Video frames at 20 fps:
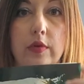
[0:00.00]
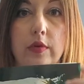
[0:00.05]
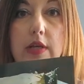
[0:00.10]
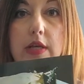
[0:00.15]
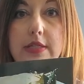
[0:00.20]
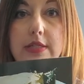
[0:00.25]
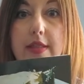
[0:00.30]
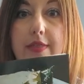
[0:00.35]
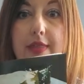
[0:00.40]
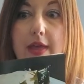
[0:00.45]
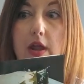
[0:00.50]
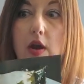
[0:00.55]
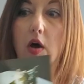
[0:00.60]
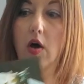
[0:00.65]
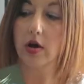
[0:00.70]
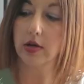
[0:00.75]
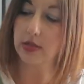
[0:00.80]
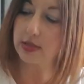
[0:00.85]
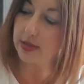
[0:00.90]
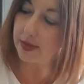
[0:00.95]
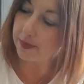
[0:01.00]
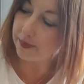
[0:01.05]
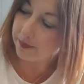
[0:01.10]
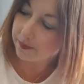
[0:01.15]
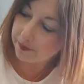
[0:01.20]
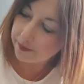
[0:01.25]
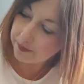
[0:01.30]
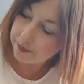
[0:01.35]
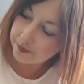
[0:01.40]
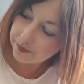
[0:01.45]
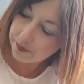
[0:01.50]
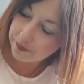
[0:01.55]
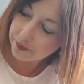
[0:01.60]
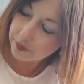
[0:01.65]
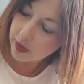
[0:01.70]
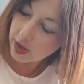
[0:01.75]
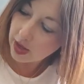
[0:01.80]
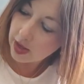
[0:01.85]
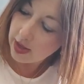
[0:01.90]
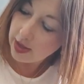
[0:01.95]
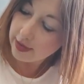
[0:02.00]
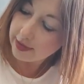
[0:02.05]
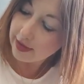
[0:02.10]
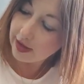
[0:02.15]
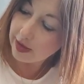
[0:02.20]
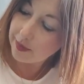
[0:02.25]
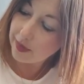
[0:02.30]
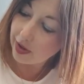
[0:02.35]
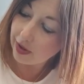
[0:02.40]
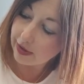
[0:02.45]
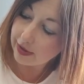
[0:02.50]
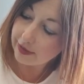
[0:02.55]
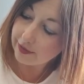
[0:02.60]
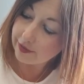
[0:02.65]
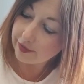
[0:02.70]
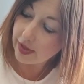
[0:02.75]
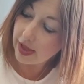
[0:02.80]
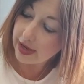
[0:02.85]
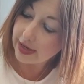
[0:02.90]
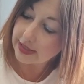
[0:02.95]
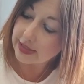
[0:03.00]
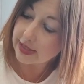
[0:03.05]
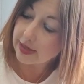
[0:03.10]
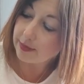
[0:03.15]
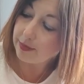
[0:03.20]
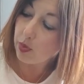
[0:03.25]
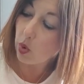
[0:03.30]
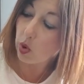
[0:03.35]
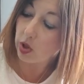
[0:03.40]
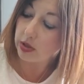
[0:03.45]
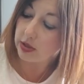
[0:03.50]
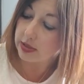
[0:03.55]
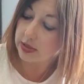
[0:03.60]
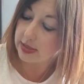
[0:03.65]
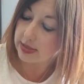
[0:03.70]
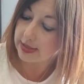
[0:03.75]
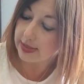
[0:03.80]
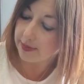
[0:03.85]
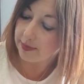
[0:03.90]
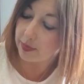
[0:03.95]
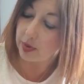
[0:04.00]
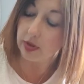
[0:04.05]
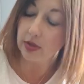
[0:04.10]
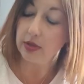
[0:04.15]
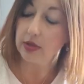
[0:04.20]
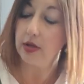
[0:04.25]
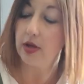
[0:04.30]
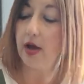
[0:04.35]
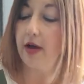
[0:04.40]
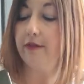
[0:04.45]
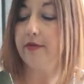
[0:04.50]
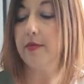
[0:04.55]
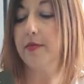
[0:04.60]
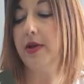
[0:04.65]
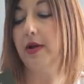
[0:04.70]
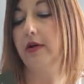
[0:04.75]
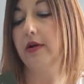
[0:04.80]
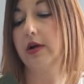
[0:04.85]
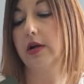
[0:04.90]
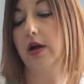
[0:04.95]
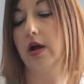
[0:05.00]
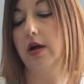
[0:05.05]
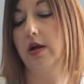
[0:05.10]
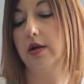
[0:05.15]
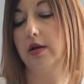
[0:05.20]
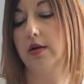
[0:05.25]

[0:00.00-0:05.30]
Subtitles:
Isn't that awesome? The American flag is an important symbol of America.